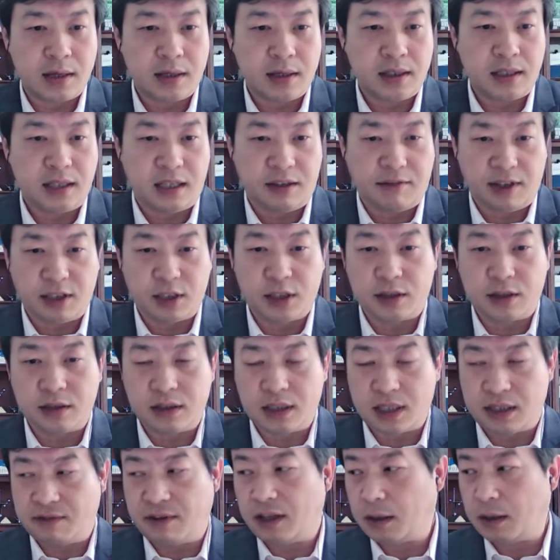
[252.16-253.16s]
Invention
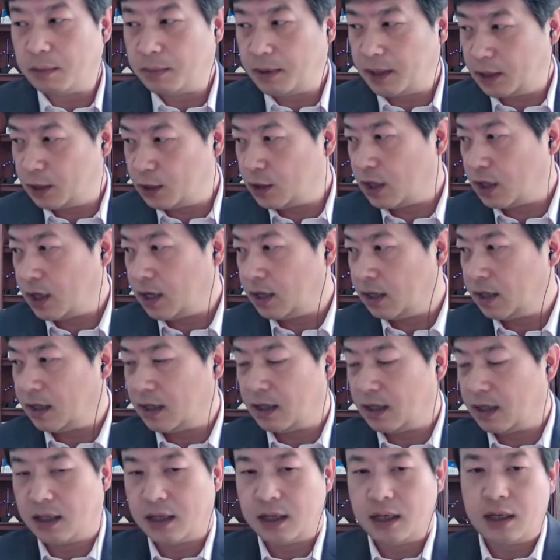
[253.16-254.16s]
developed in
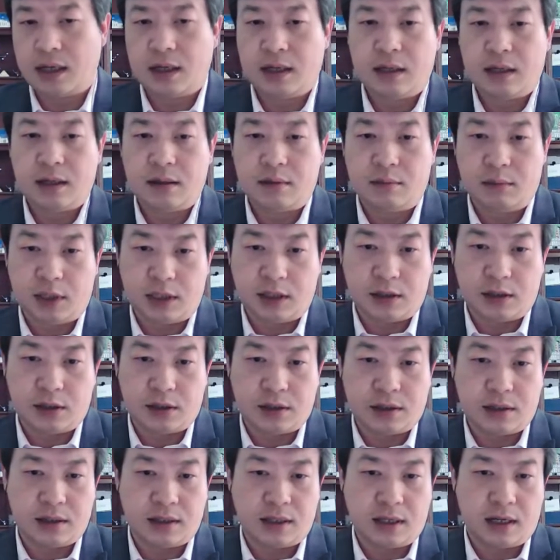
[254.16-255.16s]
China
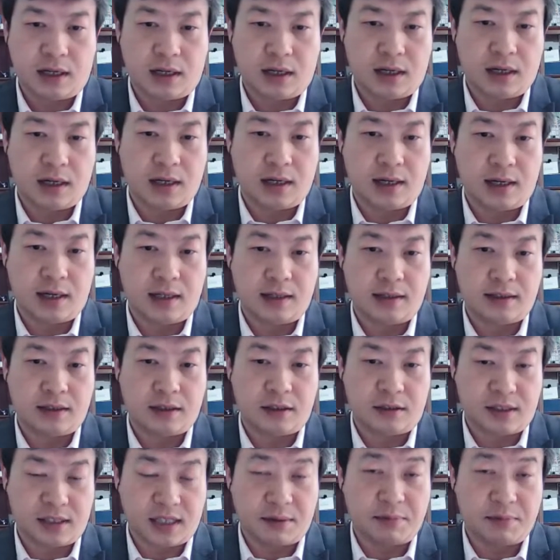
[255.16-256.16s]
means
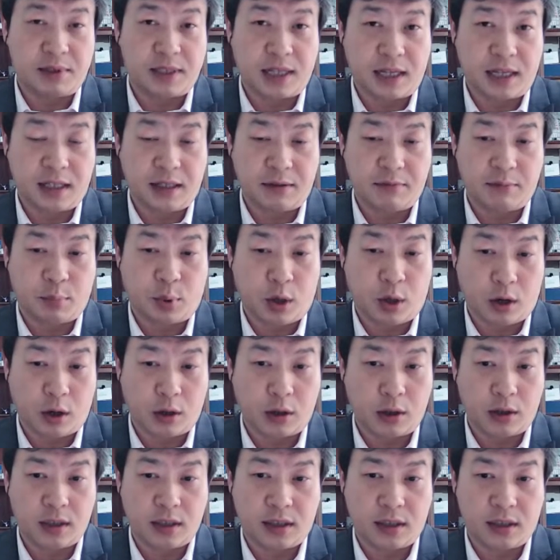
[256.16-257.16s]
the substantive
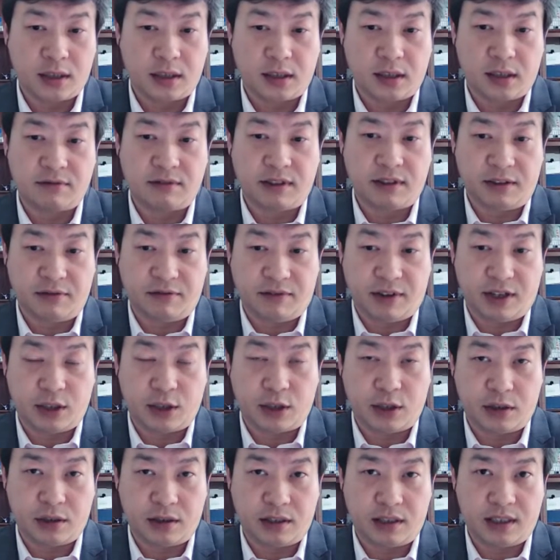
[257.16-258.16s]
part of the
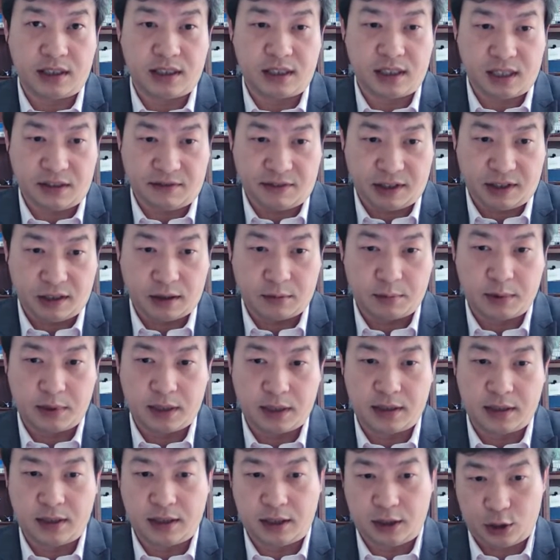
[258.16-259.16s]
invention is
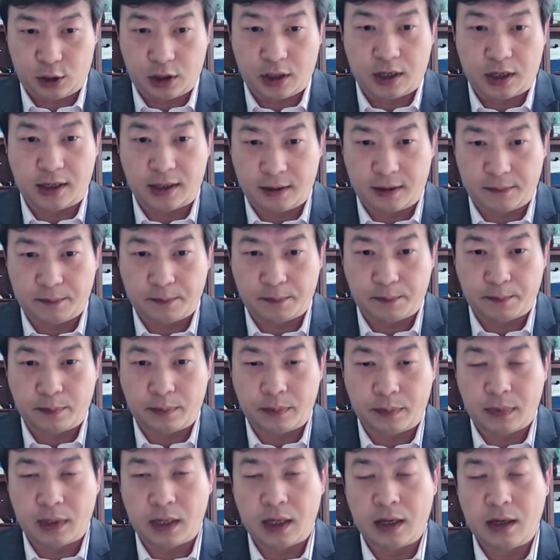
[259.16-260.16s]
developed in China.
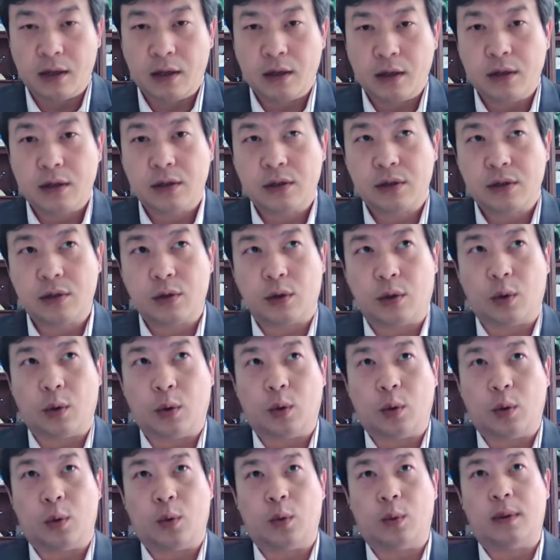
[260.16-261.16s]

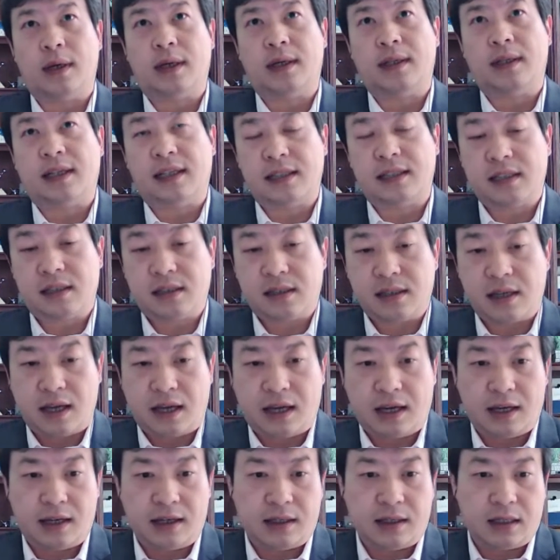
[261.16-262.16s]
So let's
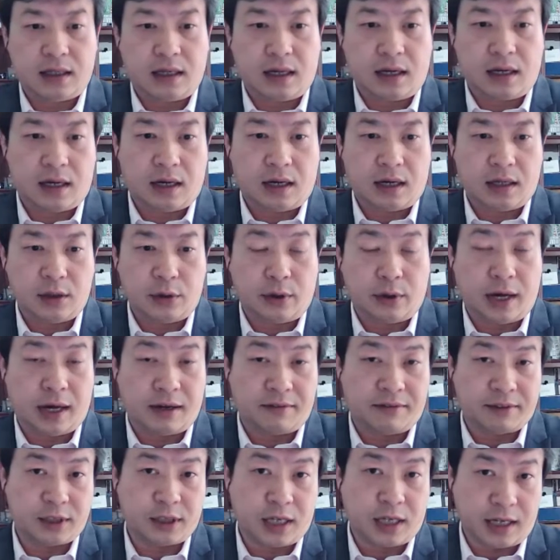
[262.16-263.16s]
say you
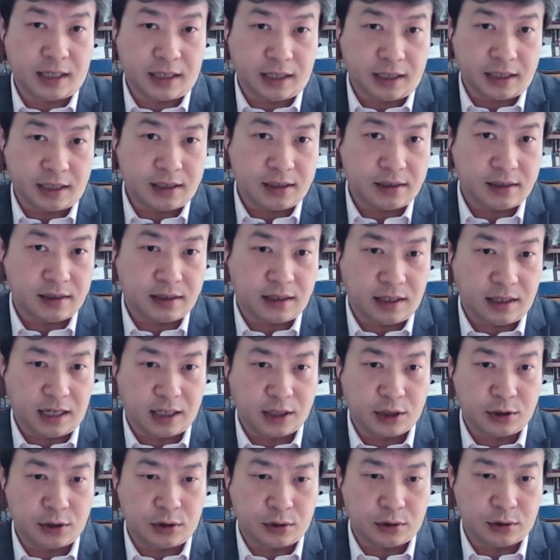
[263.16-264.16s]
have a Chinese
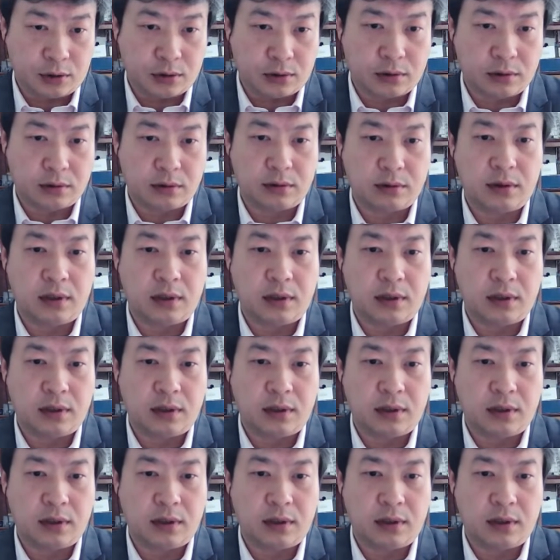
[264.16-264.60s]
national